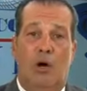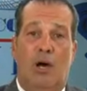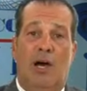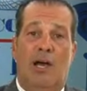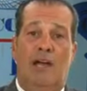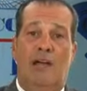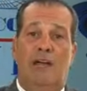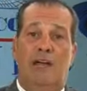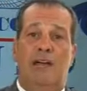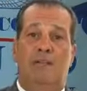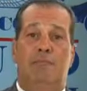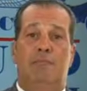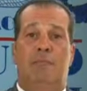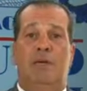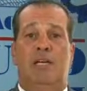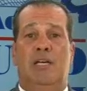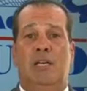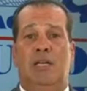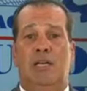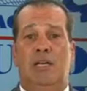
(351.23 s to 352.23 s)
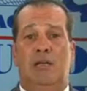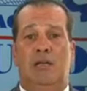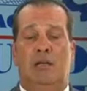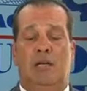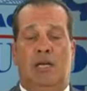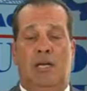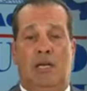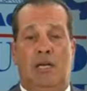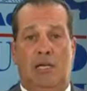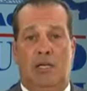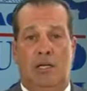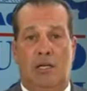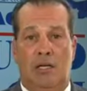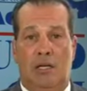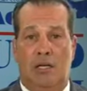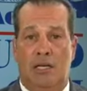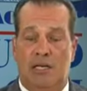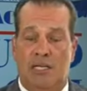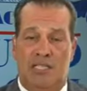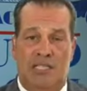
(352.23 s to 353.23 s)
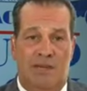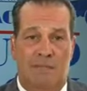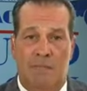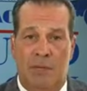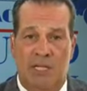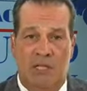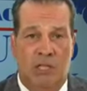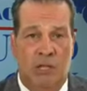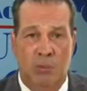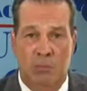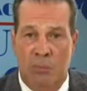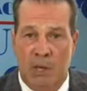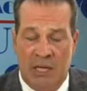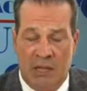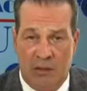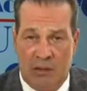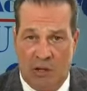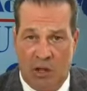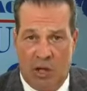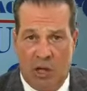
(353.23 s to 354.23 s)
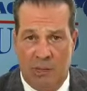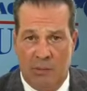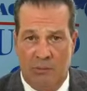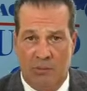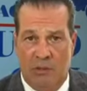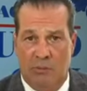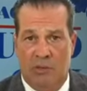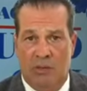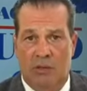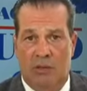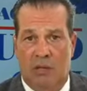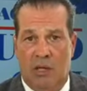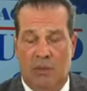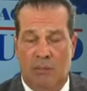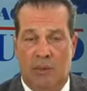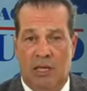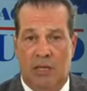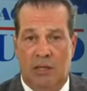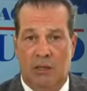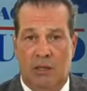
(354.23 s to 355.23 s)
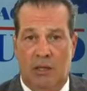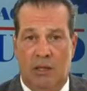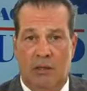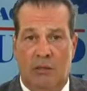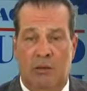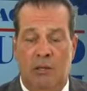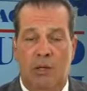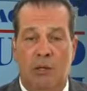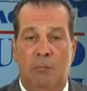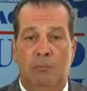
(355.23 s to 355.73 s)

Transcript: I have been a, as I've mentioned many times, I'm a